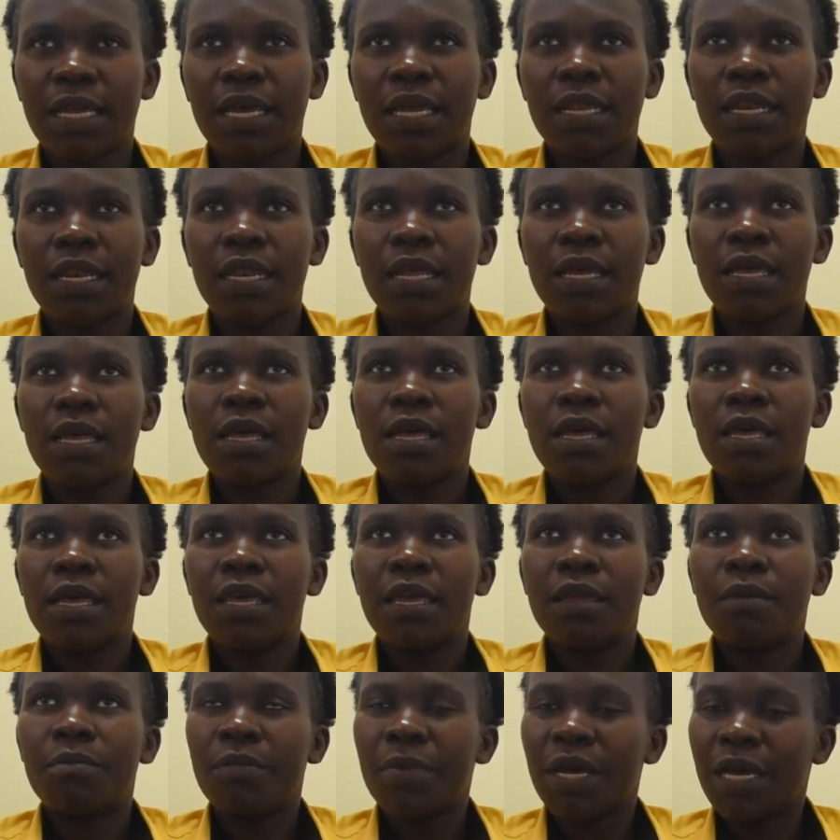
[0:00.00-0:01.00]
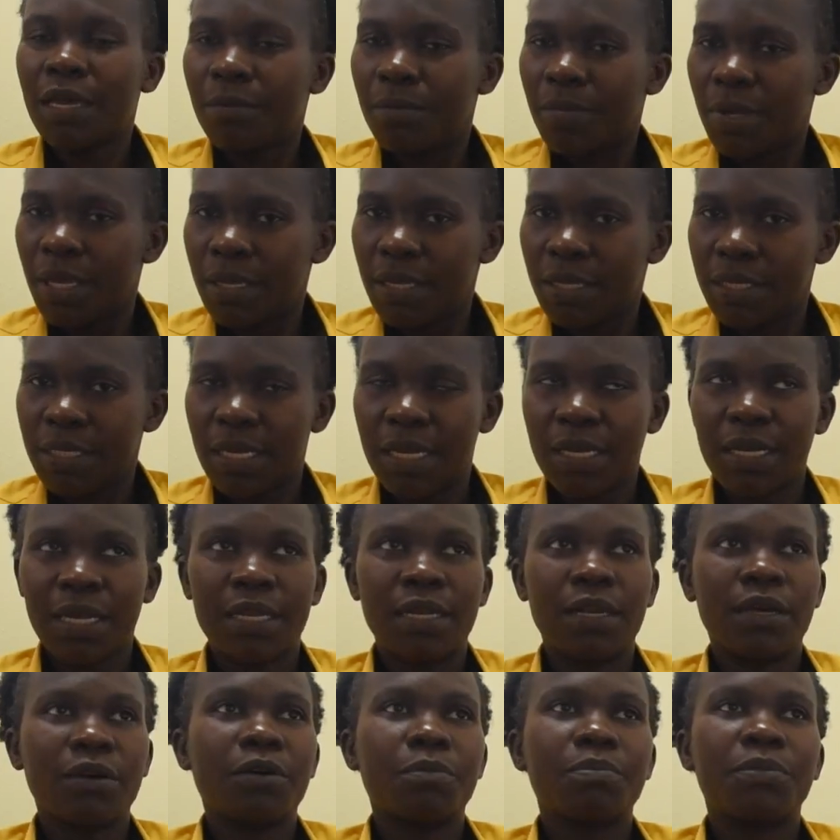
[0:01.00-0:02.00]
And it might be
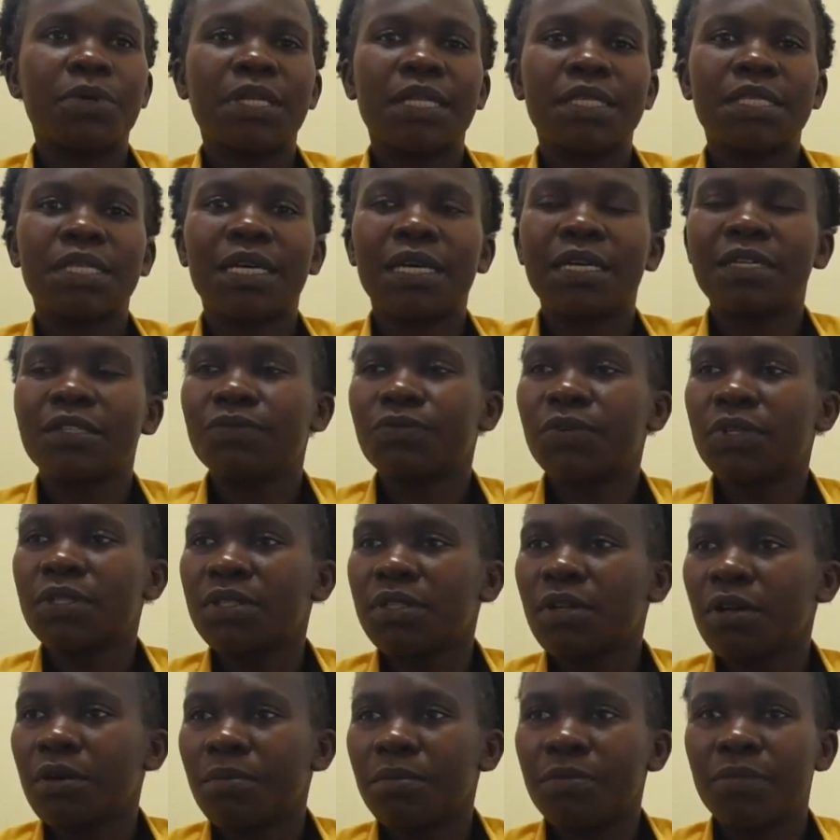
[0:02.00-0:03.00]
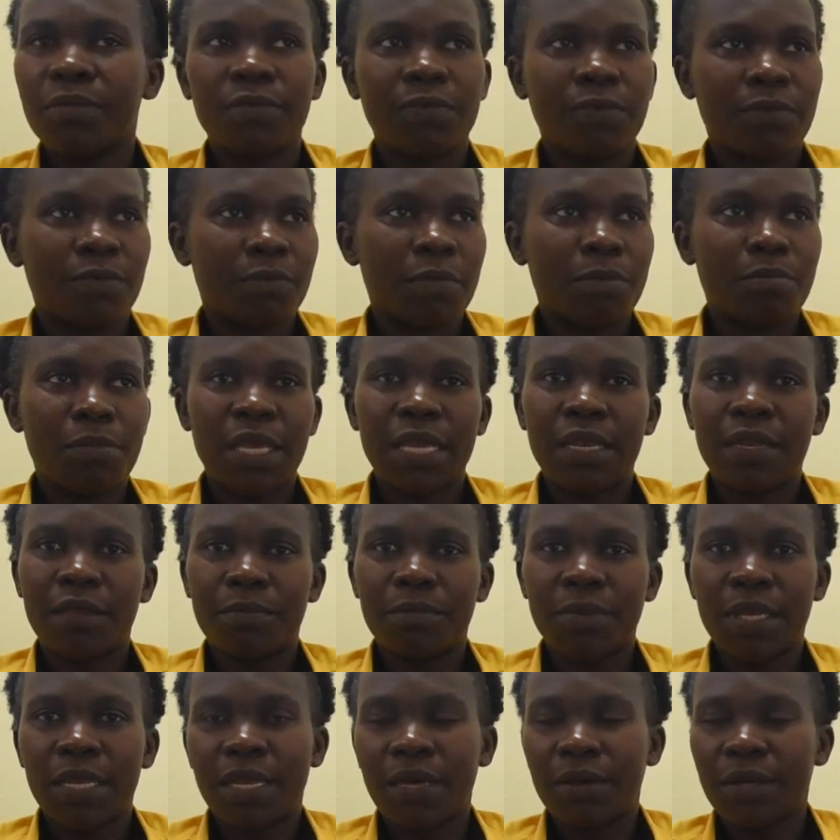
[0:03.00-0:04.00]
an uphill task for some, it may
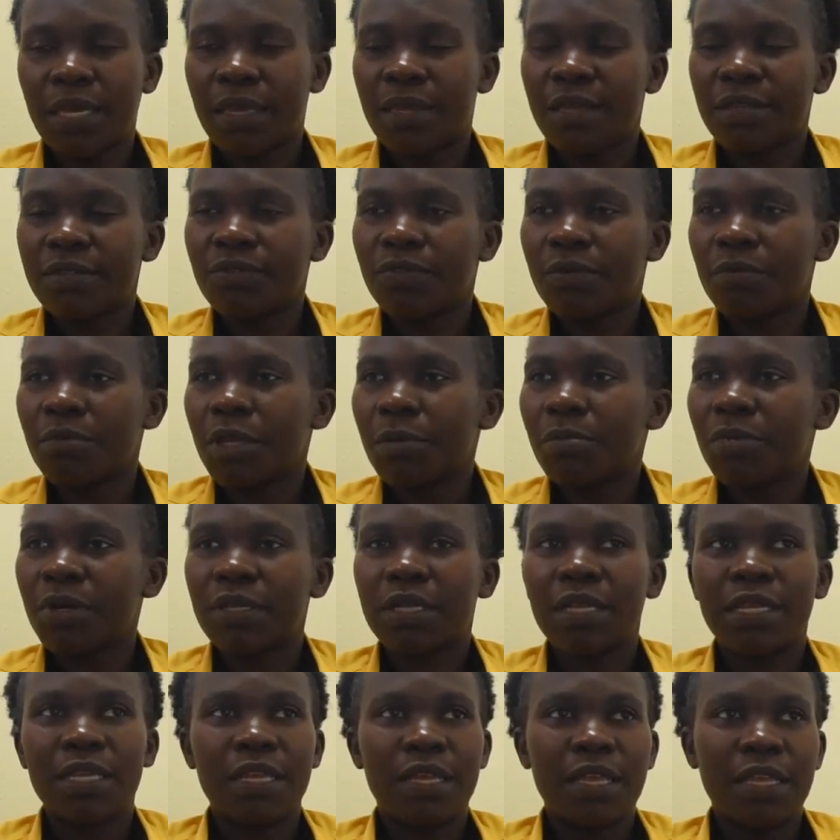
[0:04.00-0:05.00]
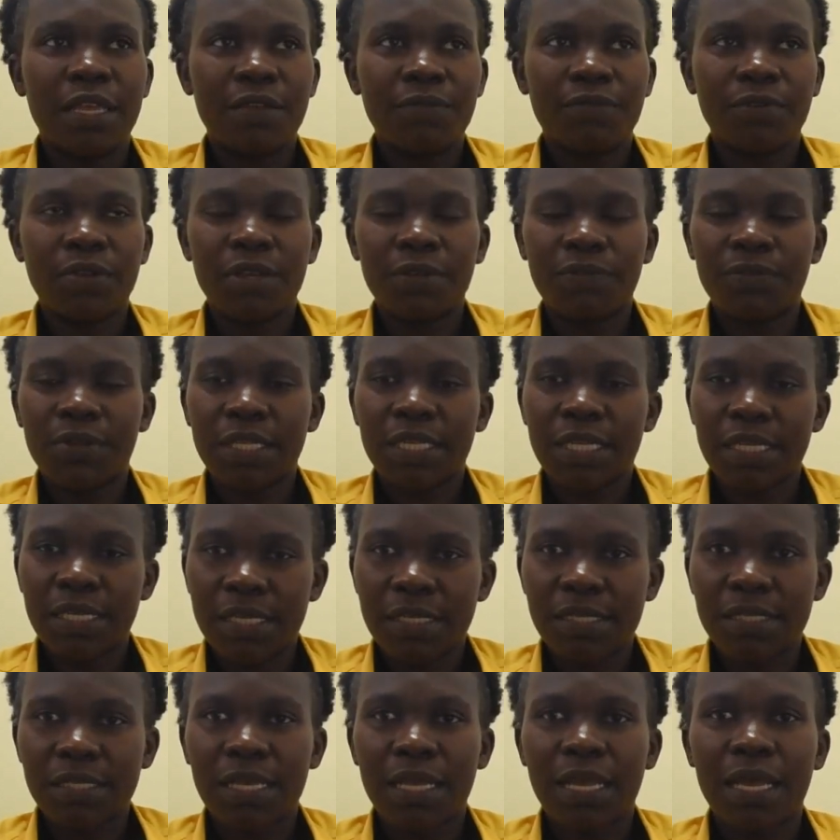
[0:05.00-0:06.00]
not be that case for me, but even if it
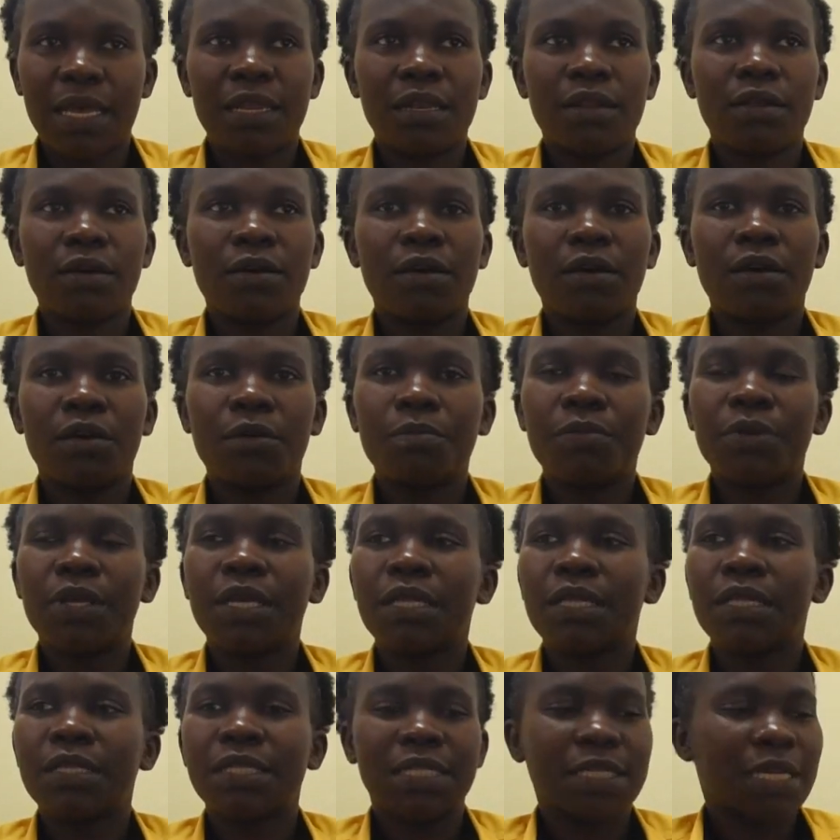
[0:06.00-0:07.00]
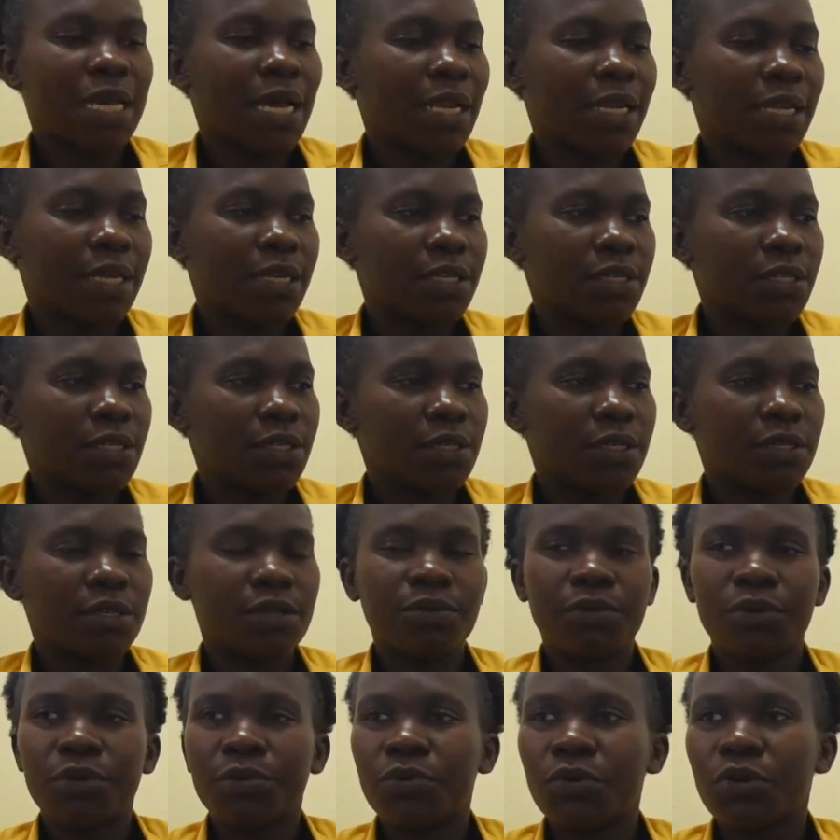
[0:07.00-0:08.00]
is an uphill challenge,
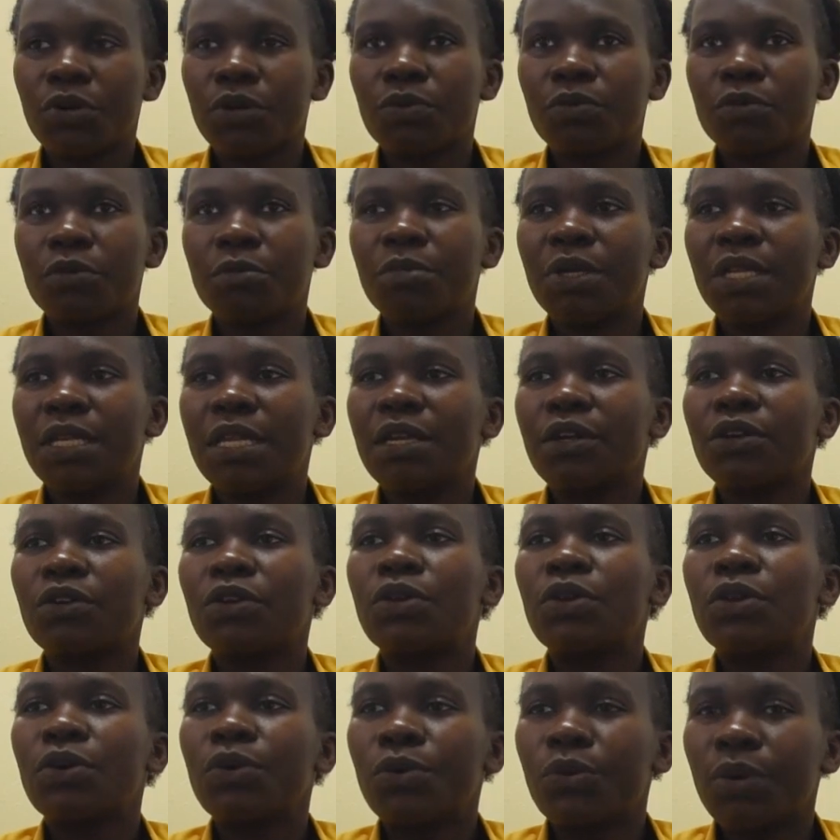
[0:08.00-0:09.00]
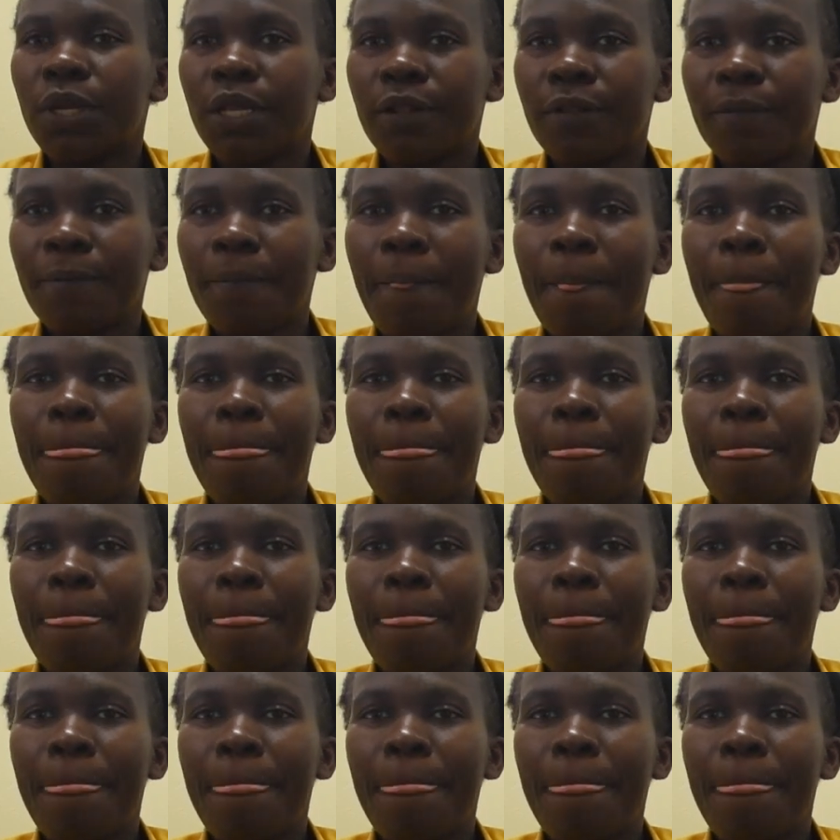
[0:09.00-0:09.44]
the reward will be there knowing